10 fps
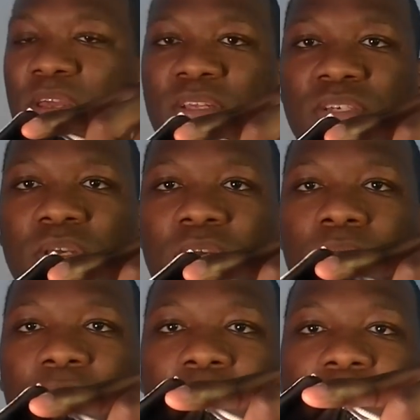can get you a
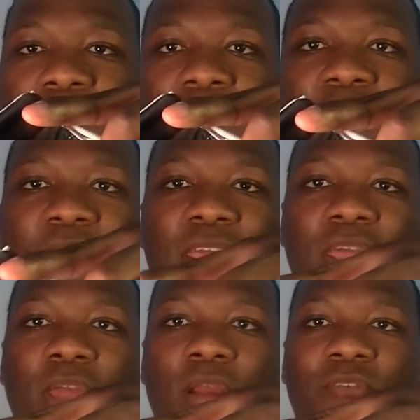good peek at that
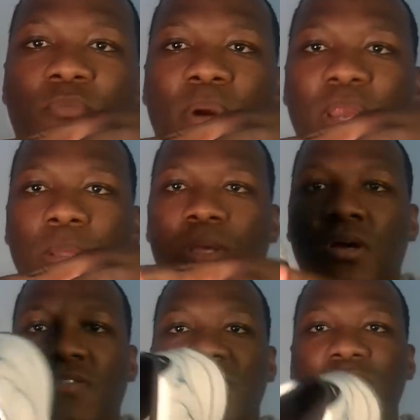Nike Air everybody
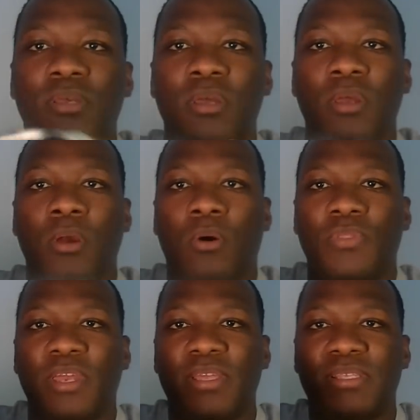loves on
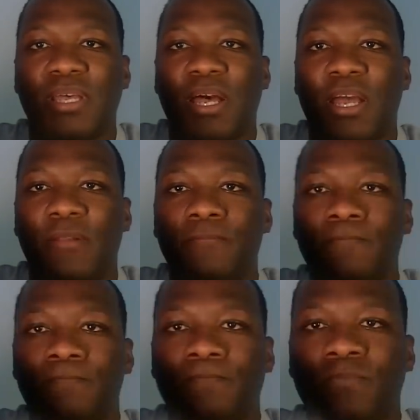the inside.
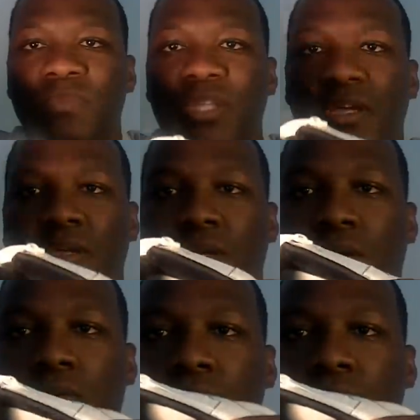There you go.